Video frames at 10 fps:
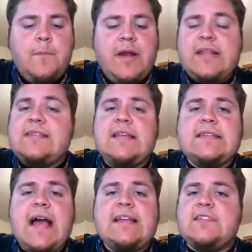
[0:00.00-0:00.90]
But his
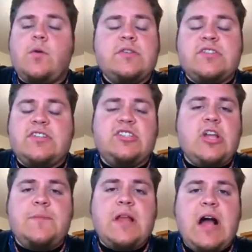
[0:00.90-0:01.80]
ISO has just
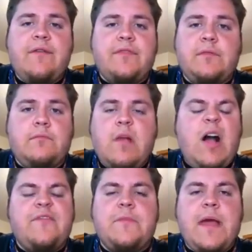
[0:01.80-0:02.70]
jumped off
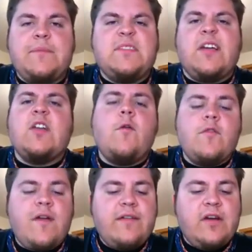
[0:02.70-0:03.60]
the map, slugging
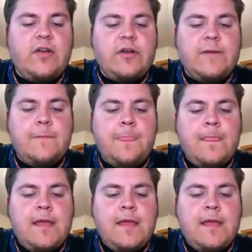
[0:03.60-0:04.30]
over 500.